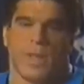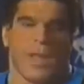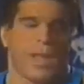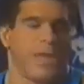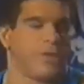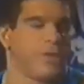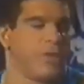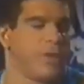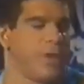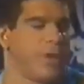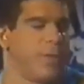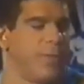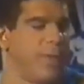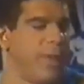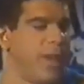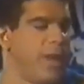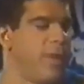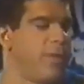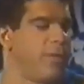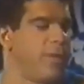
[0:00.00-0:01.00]
As you come
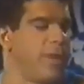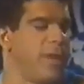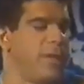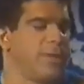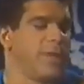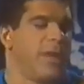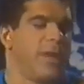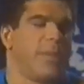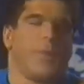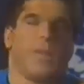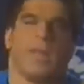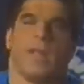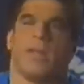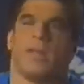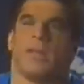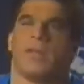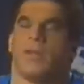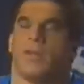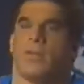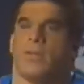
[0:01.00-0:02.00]
down, it's got to be
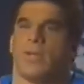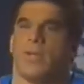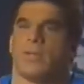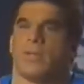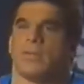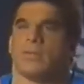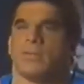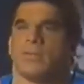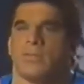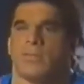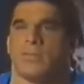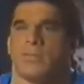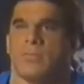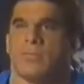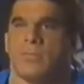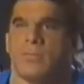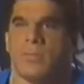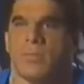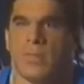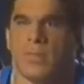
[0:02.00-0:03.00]
90 degrees.
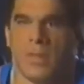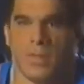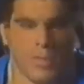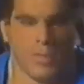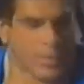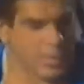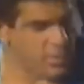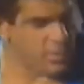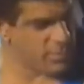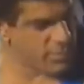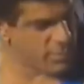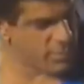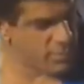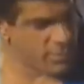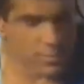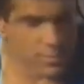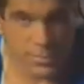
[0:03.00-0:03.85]
Like this.